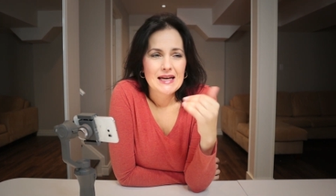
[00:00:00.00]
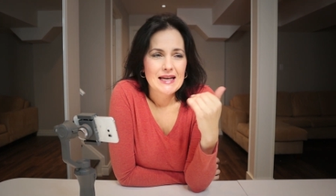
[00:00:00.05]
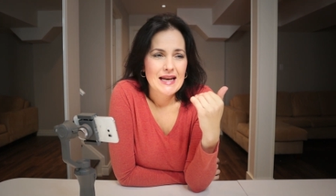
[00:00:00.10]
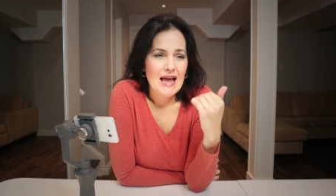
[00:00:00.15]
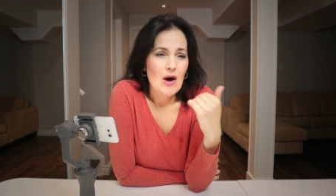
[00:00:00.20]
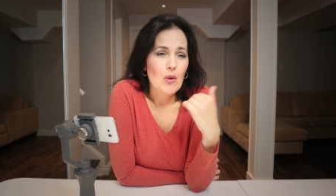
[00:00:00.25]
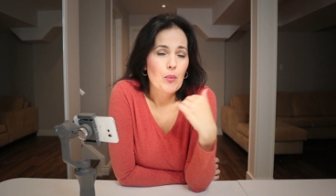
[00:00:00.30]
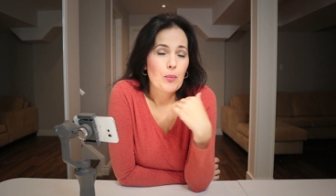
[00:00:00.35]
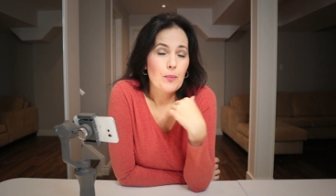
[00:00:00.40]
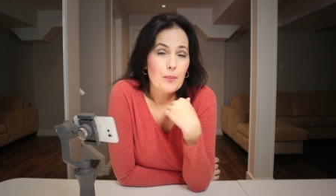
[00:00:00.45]

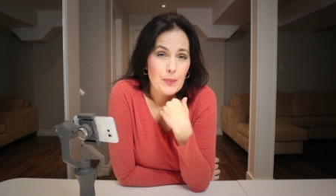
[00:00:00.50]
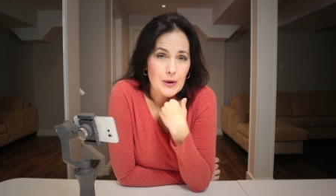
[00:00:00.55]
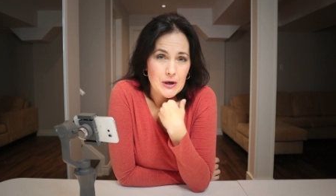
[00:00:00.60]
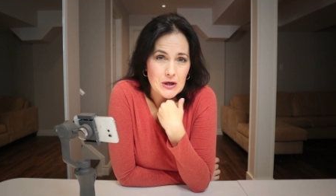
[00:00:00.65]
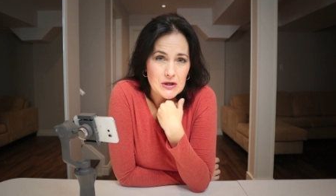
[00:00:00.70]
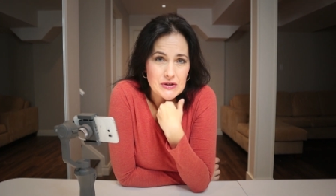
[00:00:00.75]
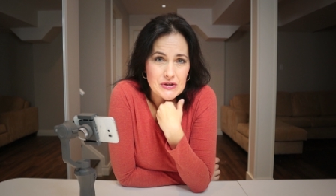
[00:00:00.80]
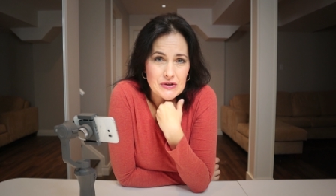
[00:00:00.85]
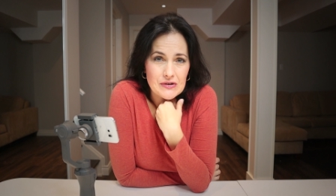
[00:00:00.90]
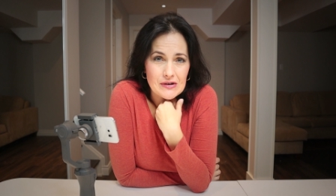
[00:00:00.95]
Now,
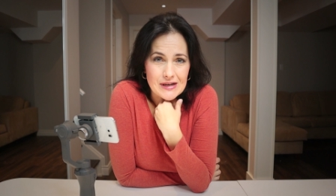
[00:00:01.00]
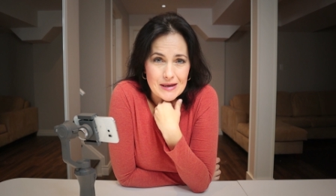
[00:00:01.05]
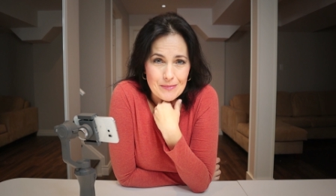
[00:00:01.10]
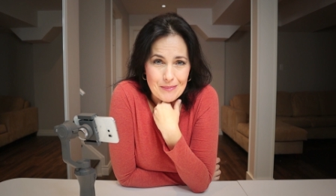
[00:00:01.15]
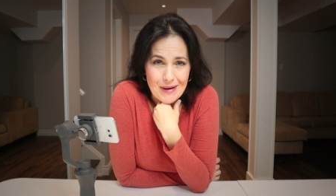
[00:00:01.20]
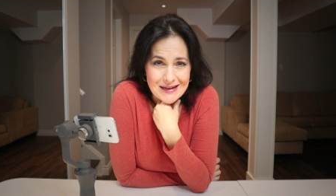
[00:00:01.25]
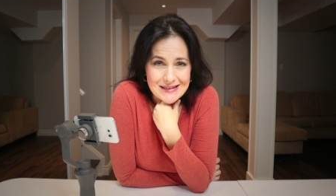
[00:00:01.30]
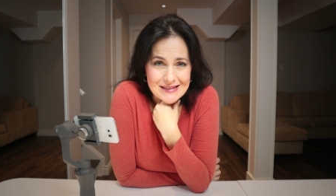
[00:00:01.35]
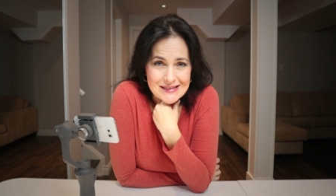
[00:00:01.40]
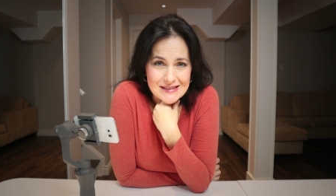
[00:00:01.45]
personally
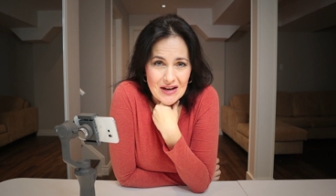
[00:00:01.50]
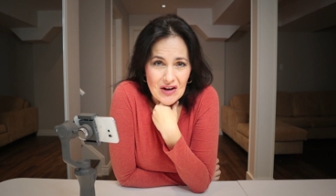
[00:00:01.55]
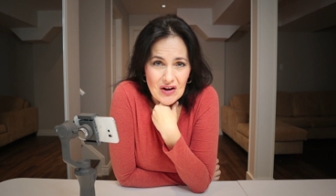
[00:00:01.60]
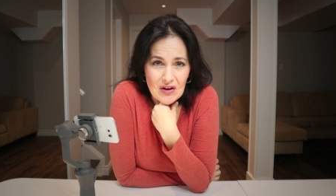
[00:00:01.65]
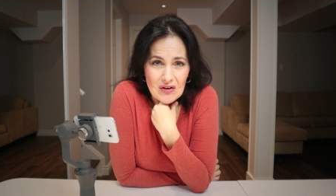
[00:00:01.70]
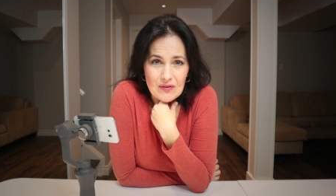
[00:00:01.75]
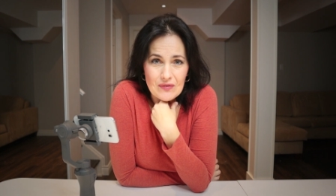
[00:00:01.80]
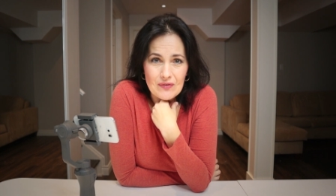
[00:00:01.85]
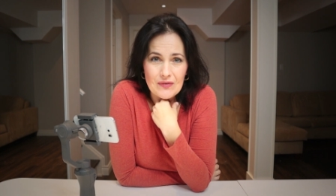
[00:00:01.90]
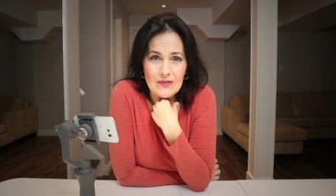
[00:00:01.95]

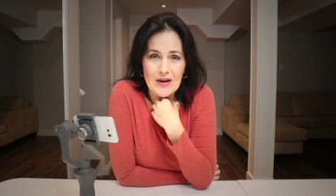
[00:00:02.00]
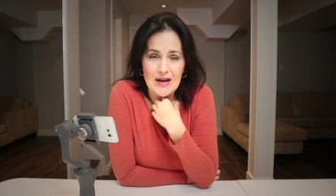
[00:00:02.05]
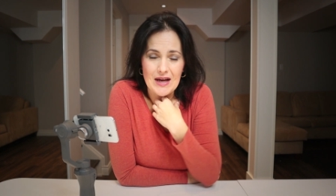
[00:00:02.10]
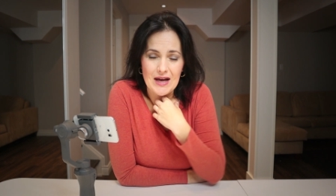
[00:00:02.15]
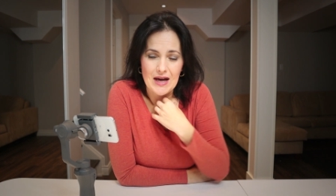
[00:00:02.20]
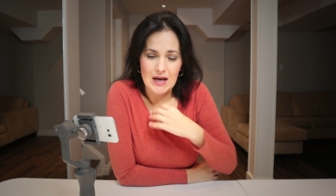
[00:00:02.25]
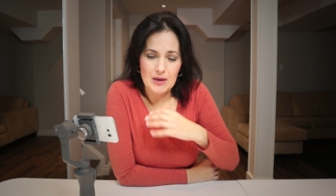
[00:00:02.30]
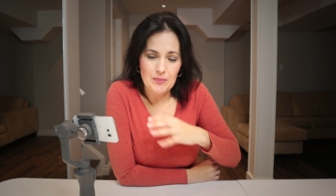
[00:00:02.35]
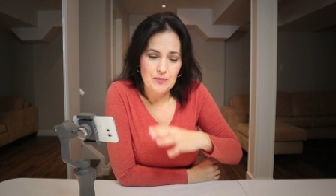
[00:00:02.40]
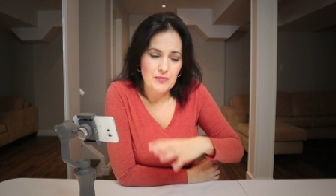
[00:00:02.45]
myself,
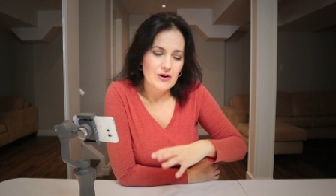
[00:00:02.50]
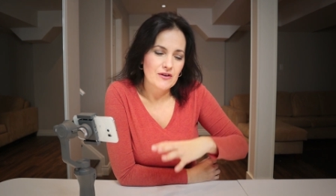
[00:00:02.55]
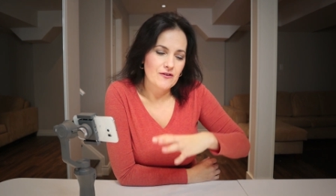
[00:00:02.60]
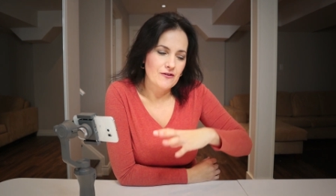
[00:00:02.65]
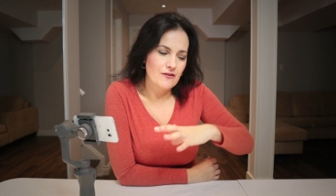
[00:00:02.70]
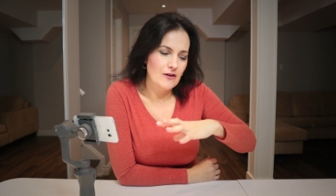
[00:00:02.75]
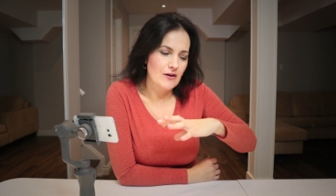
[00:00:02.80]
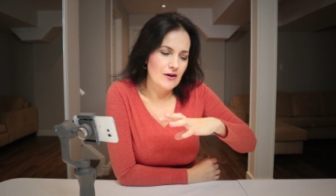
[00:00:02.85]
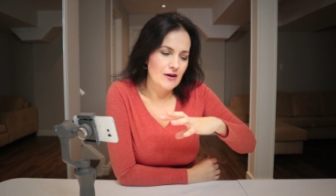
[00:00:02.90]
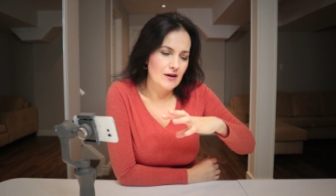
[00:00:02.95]
I
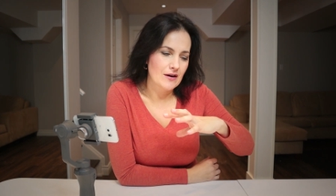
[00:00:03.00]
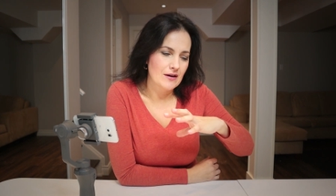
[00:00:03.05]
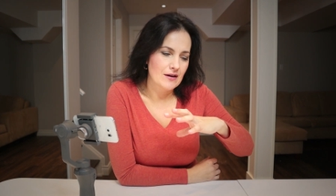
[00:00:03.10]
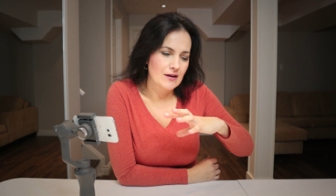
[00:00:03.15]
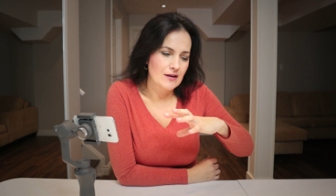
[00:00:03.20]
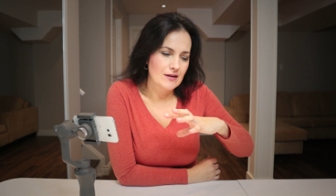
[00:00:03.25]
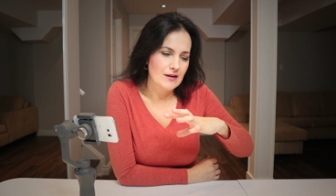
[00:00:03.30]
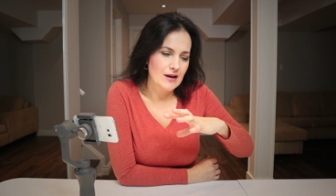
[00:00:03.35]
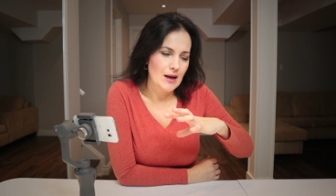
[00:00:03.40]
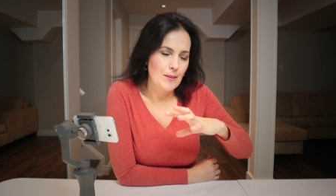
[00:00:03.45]

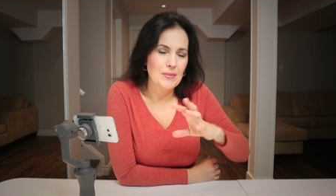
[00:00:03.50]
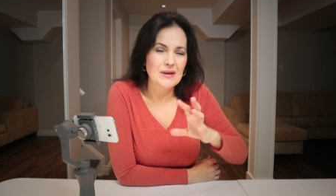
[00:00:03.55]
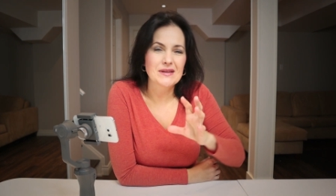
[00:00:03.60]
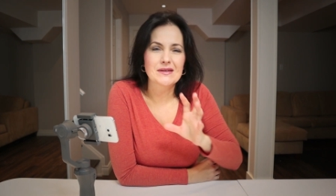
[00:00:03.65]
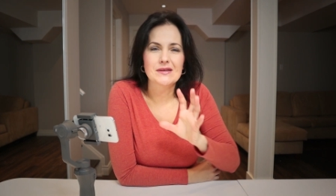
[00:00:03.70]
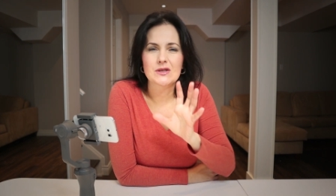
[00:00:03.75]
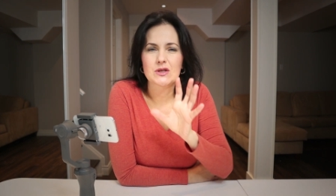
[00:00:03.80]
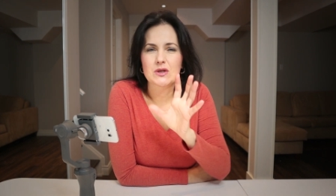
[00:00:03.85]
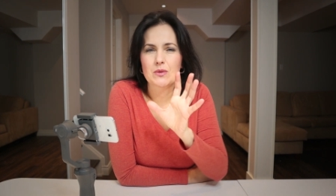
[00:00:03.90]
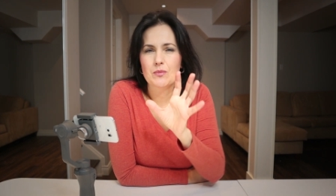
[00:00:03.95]
prefer a
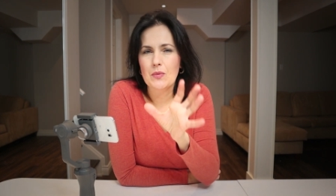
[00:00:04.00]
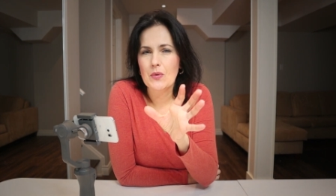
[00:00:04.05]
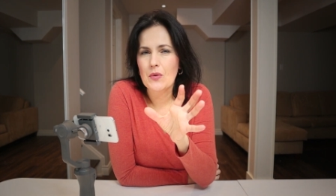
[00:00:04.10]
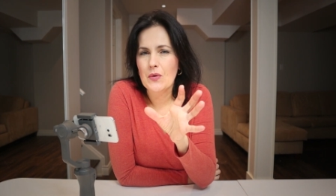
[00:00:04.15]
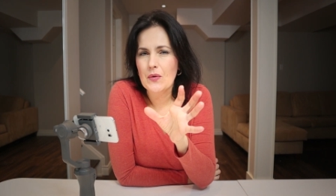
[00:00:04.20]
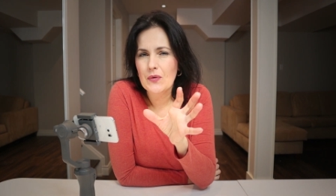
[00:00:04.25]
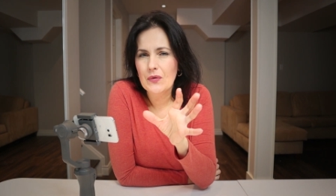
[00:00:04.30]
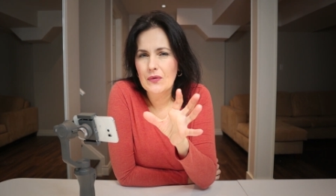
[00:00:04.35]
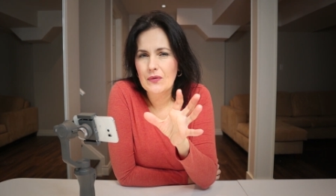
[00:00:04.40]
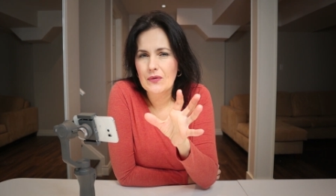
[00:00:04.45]
bit
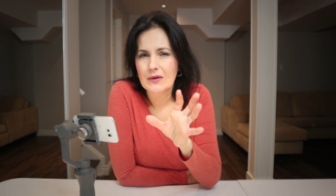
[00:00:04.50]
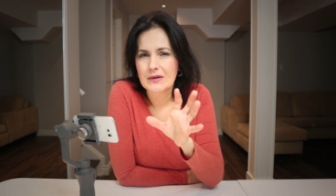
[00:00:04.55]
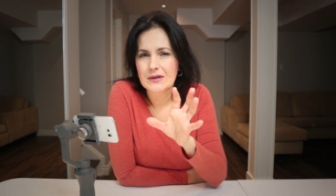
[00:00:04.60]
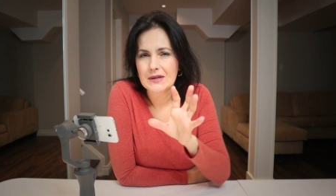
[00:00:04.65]
smooth